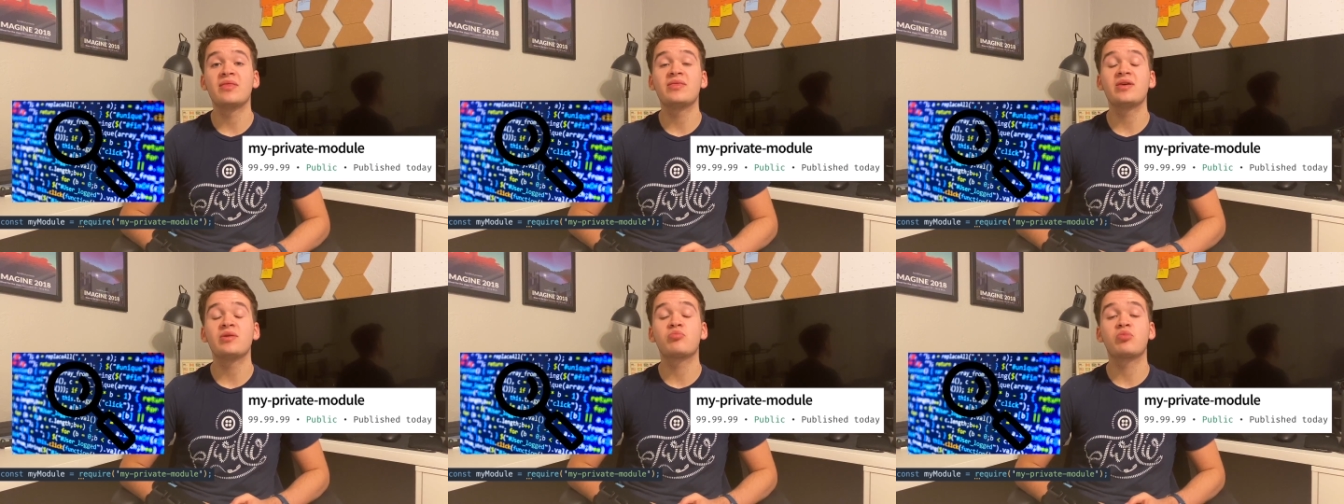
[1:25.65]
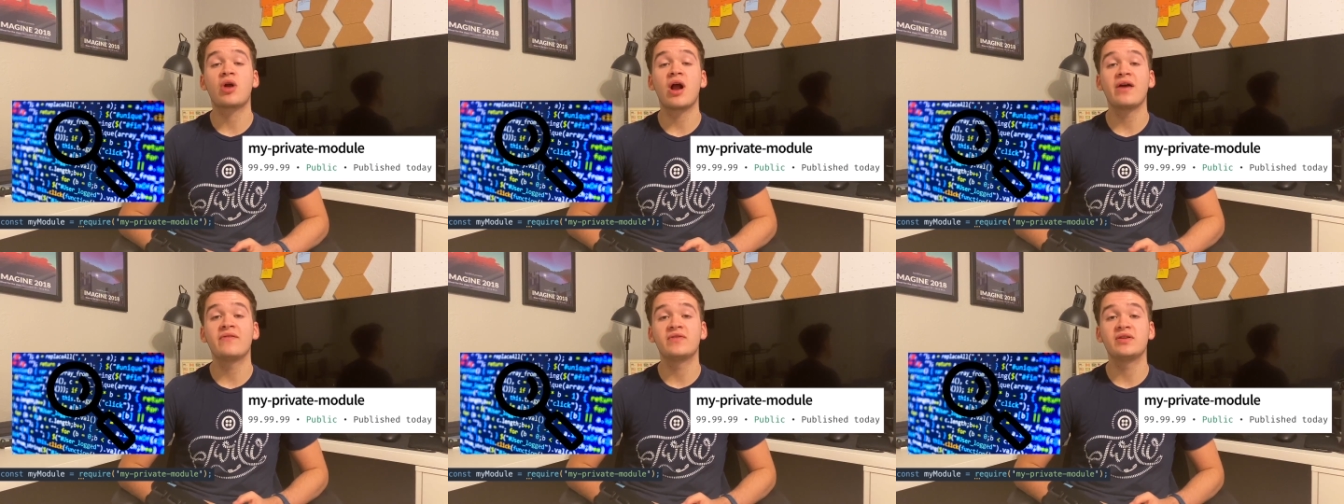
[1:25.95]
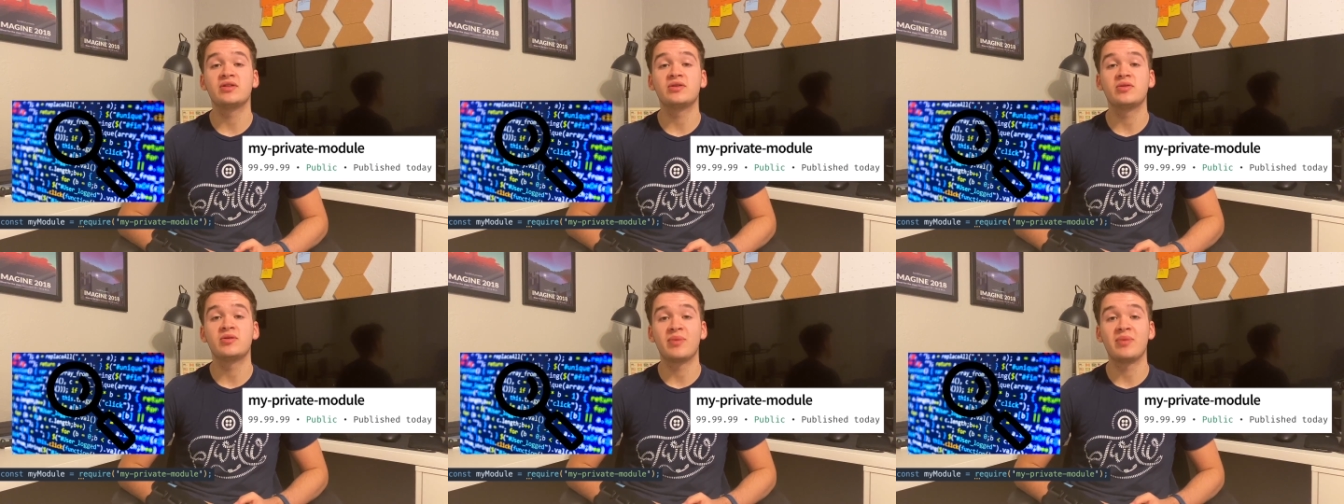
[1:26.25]
the
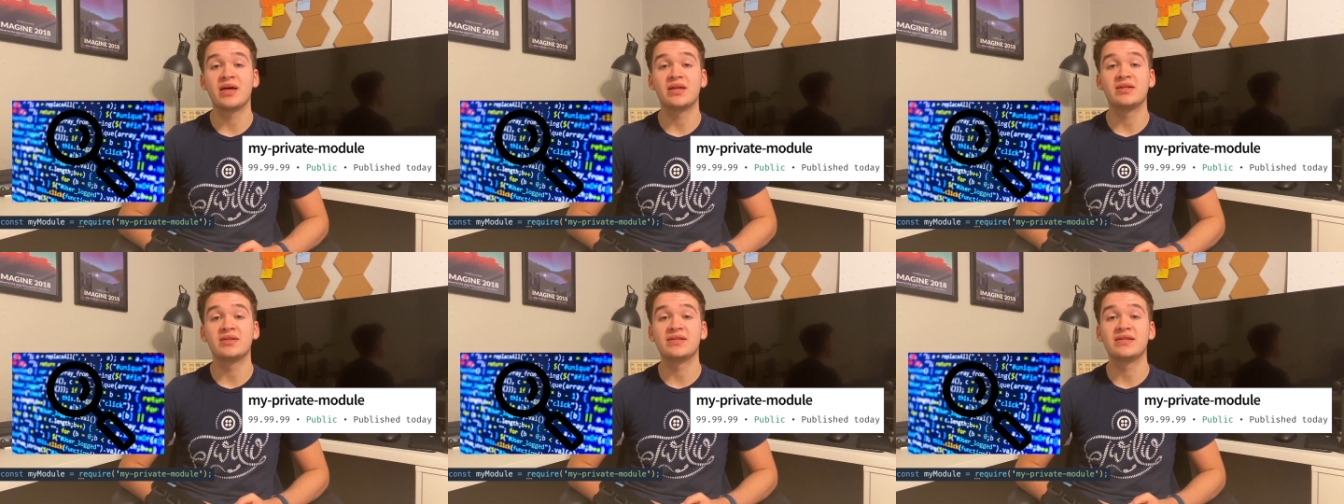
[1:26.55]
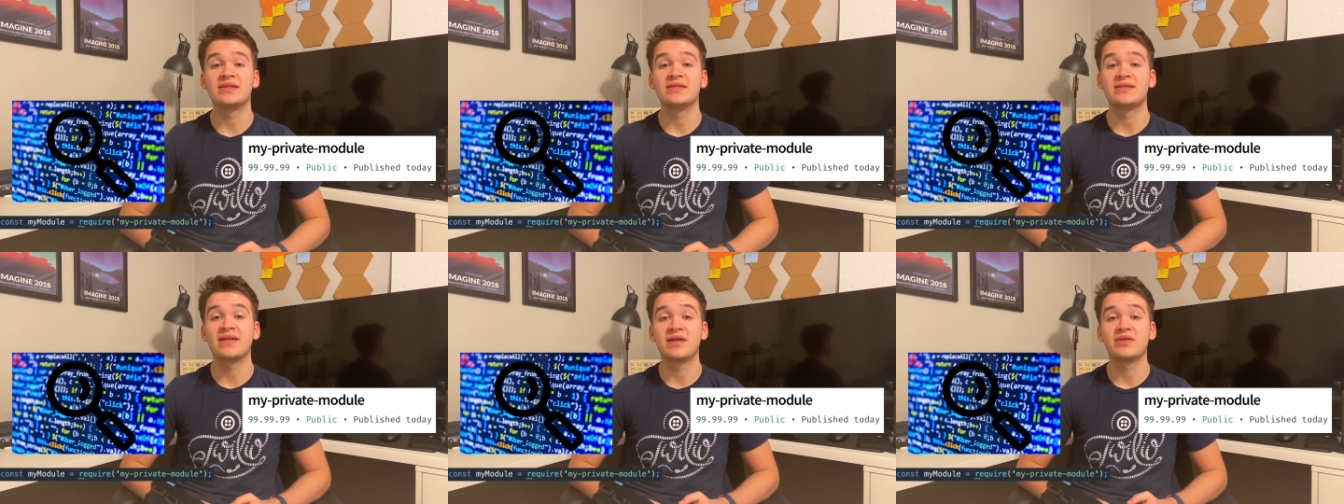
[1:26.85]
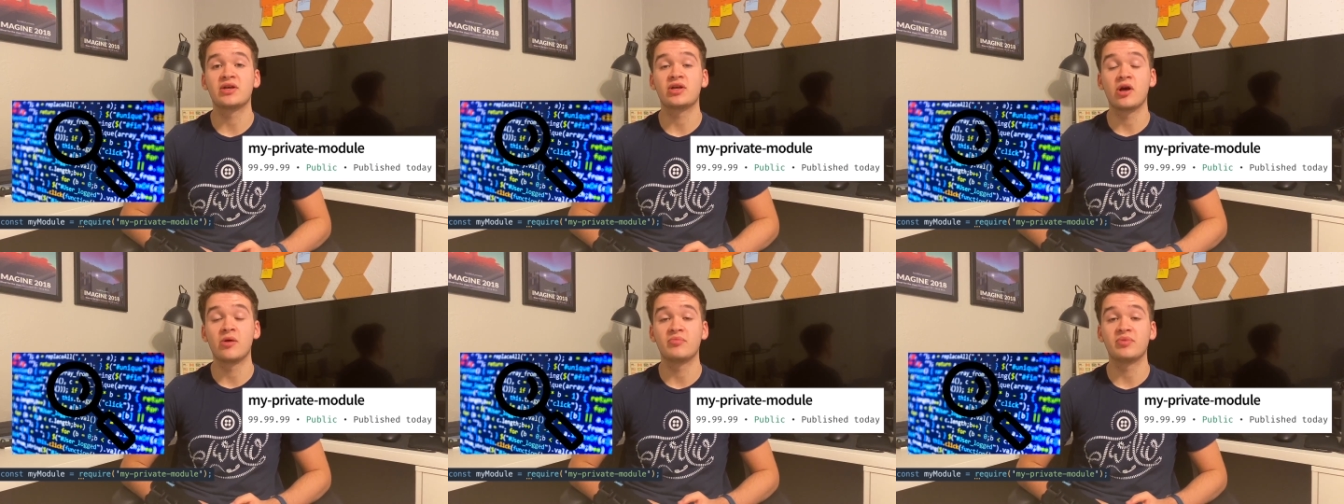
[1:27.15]
private dependencies that
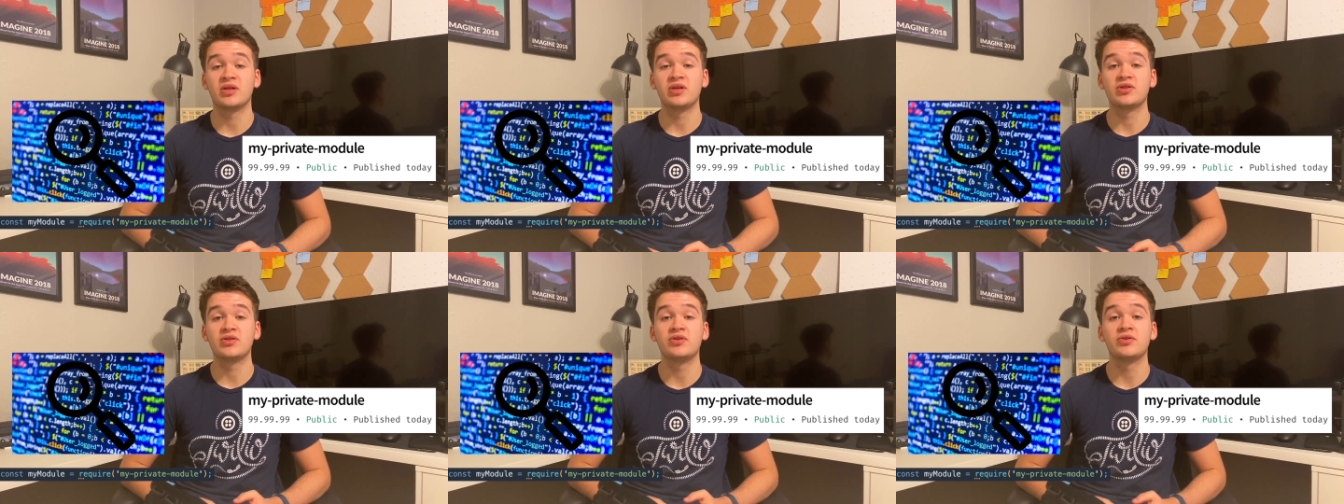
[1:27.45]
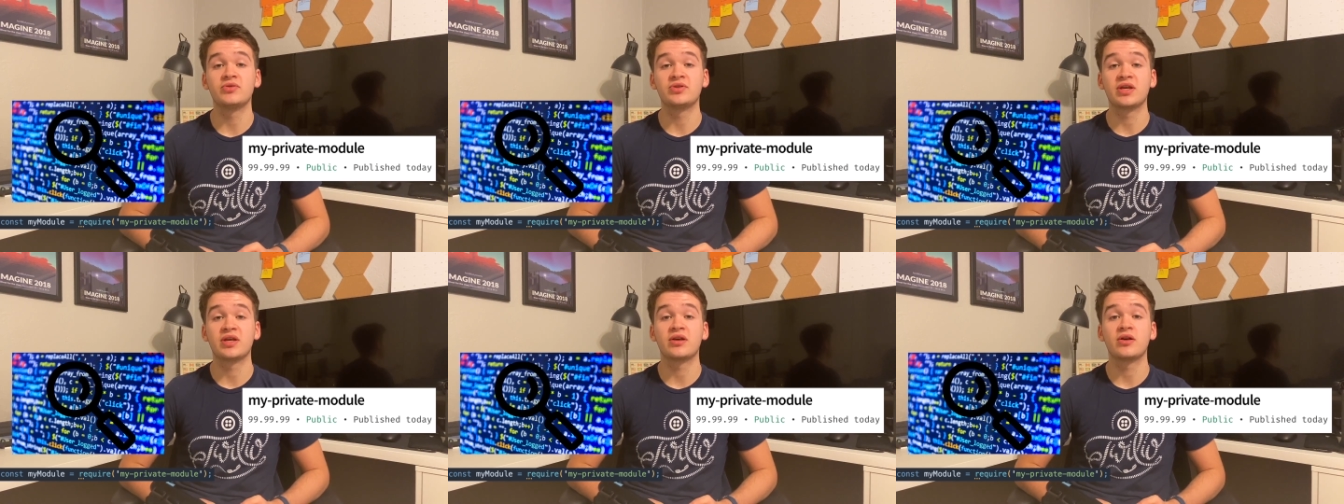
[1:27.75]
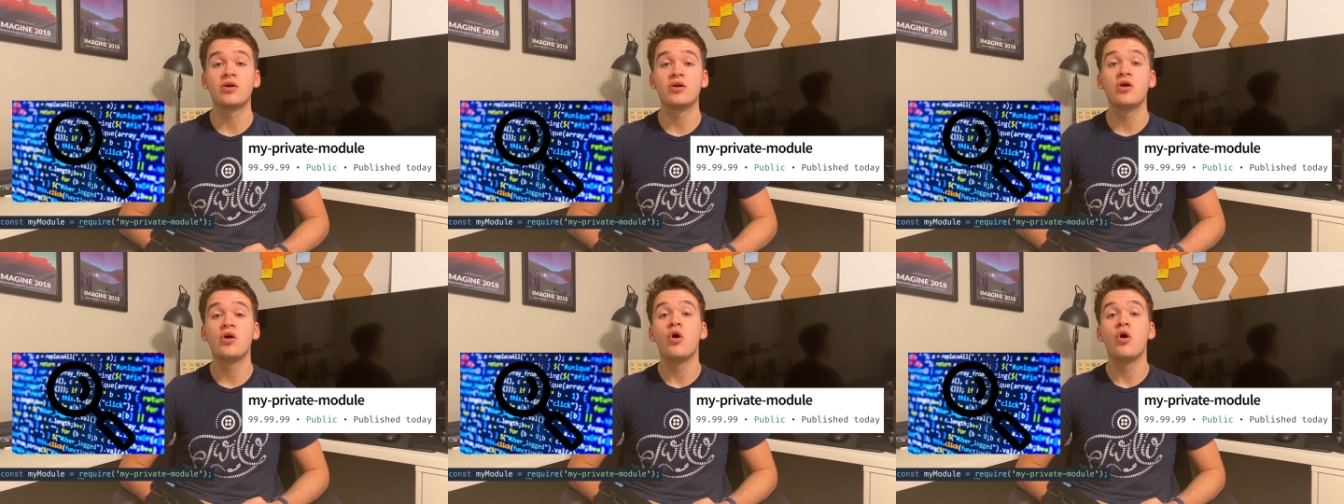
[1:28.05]
the company is using.